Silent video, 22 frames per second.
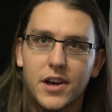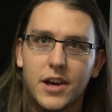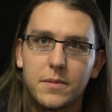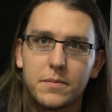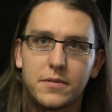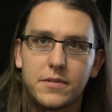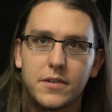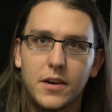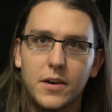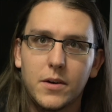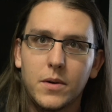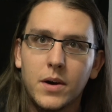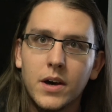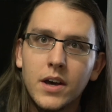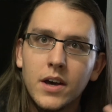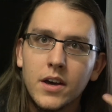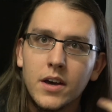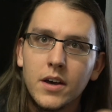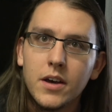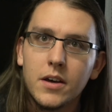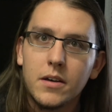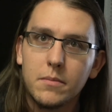time. So
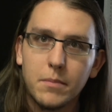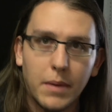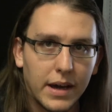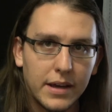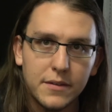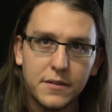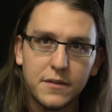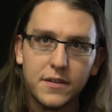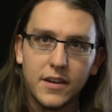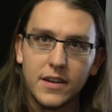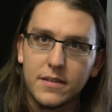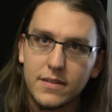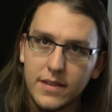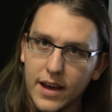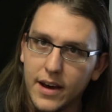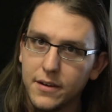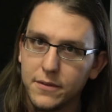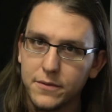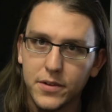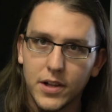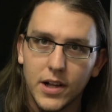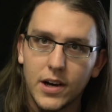my
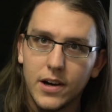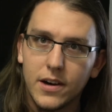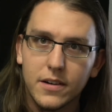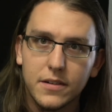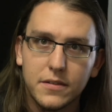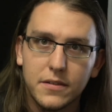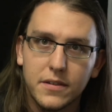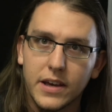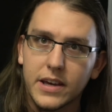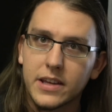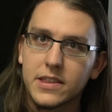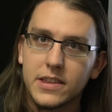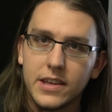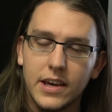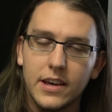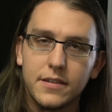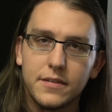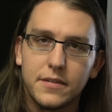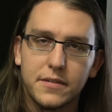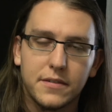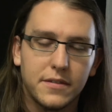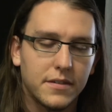sit-down vlogs like
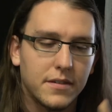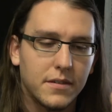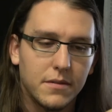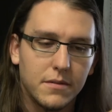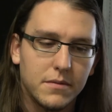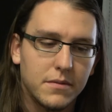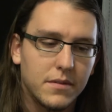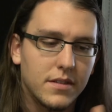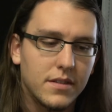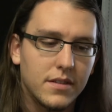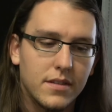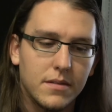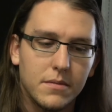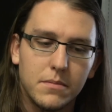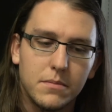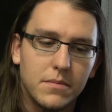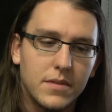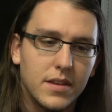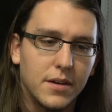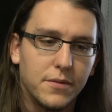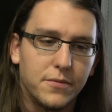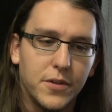this,
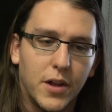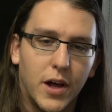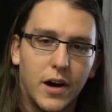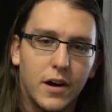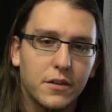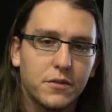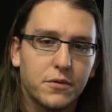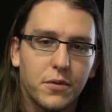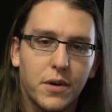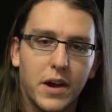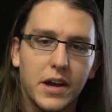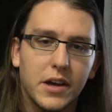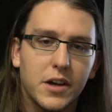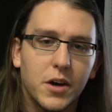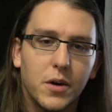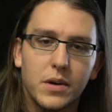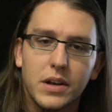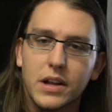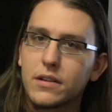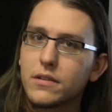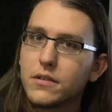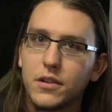the vlogs where I go
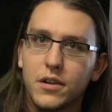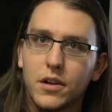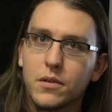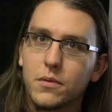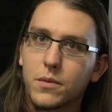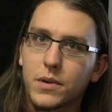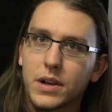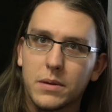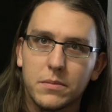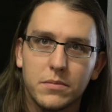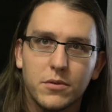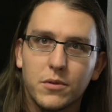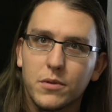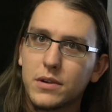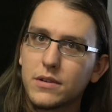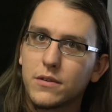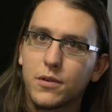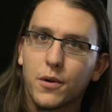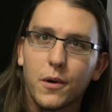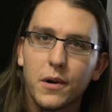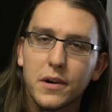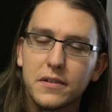on when I'm doing
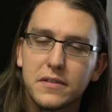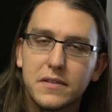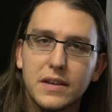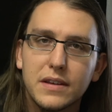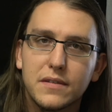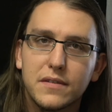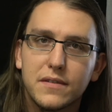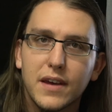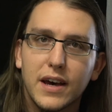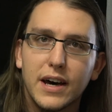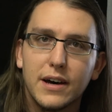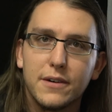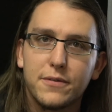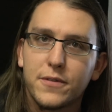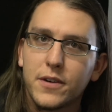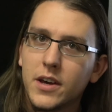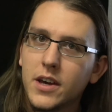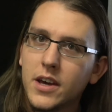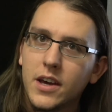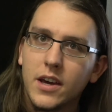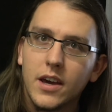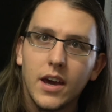touristy stuff,
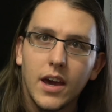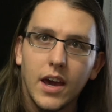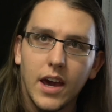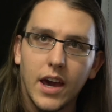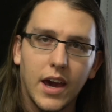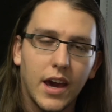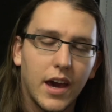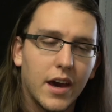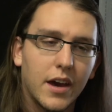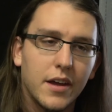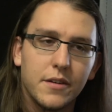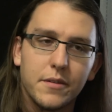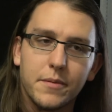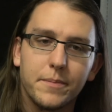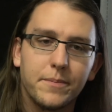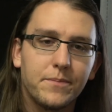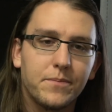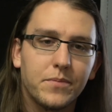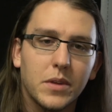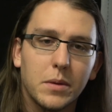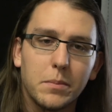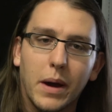and
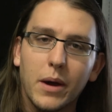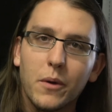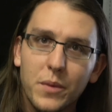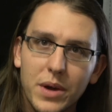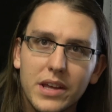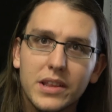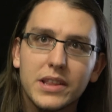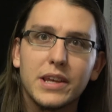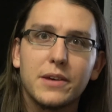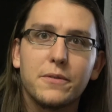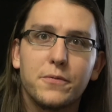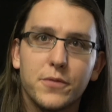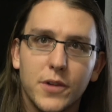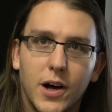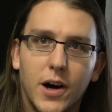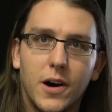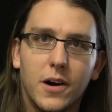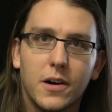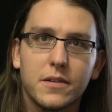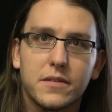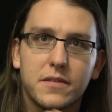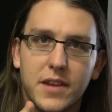my weekly
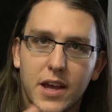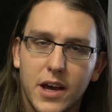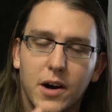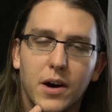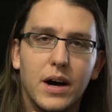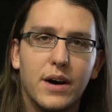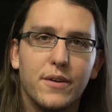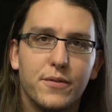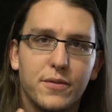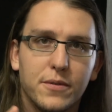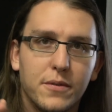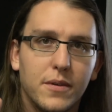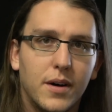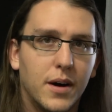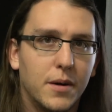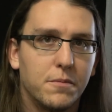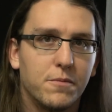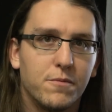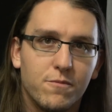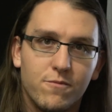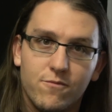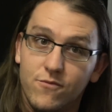vlogs, they all have
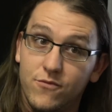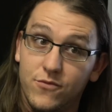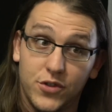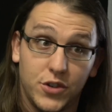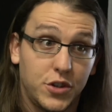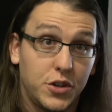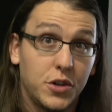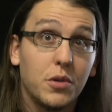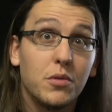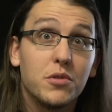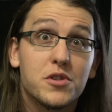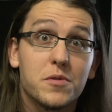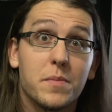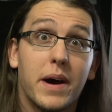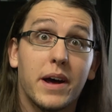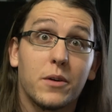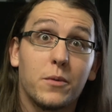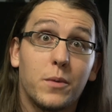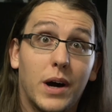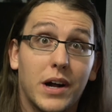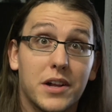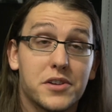a huge
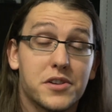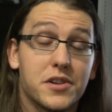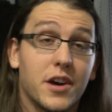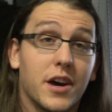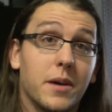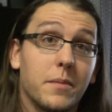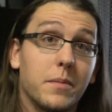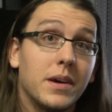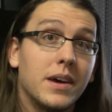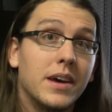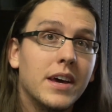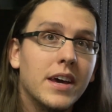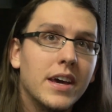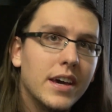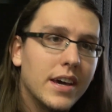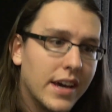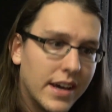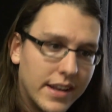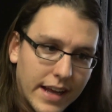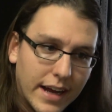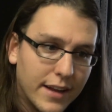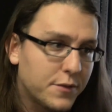amount of watch time.
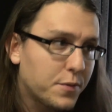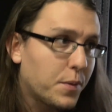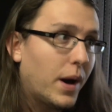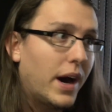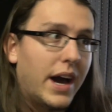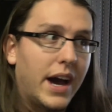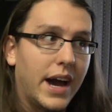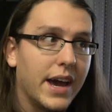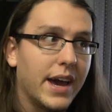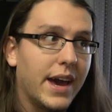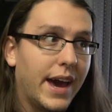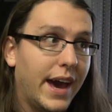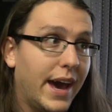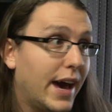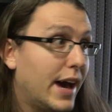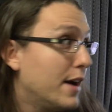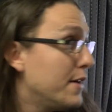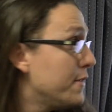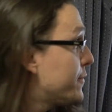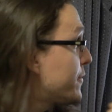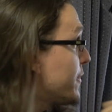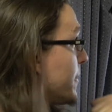And that's why I
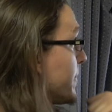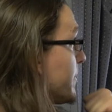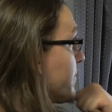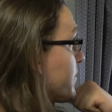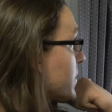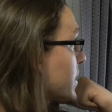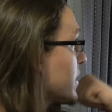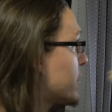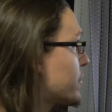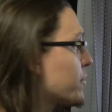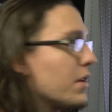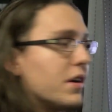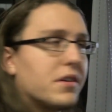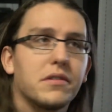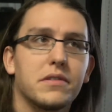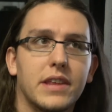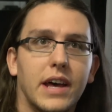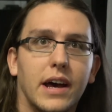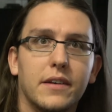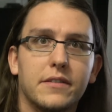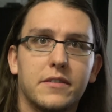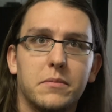have
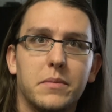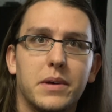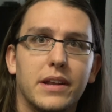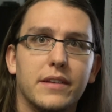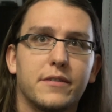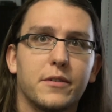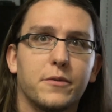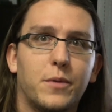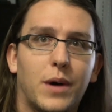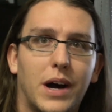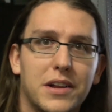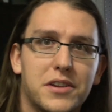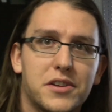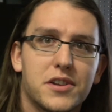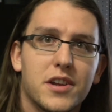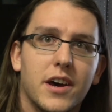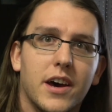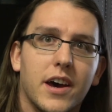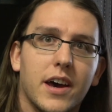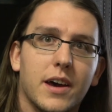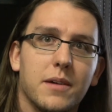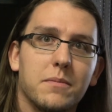300,000 minutes of watch
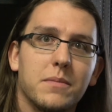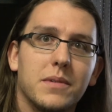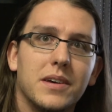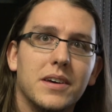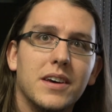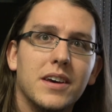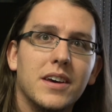time,